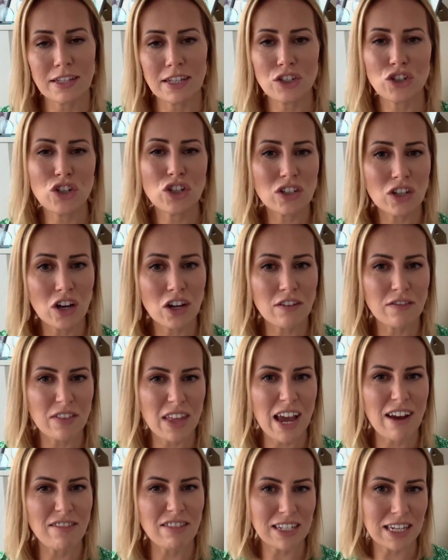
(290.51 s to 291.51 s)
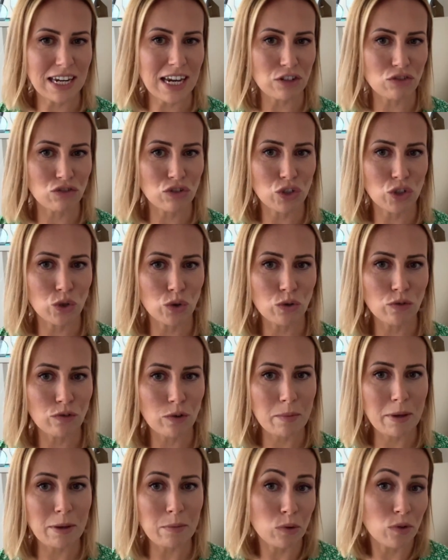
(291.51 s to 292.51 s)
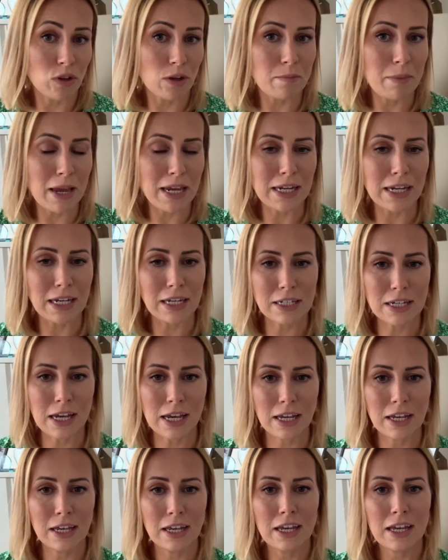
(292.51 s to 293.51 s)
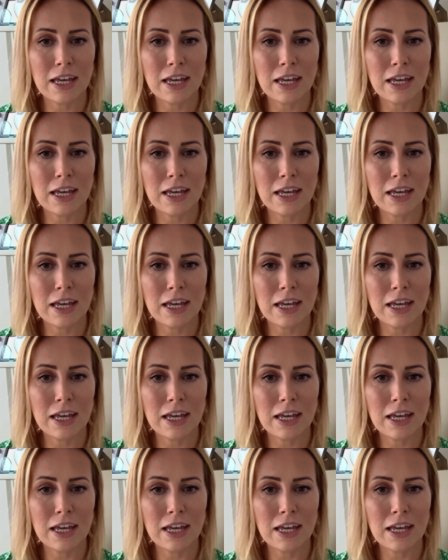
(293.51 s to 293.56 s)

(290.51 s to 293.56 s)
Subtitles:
It's just kind of there as an extra tool for people that may need it.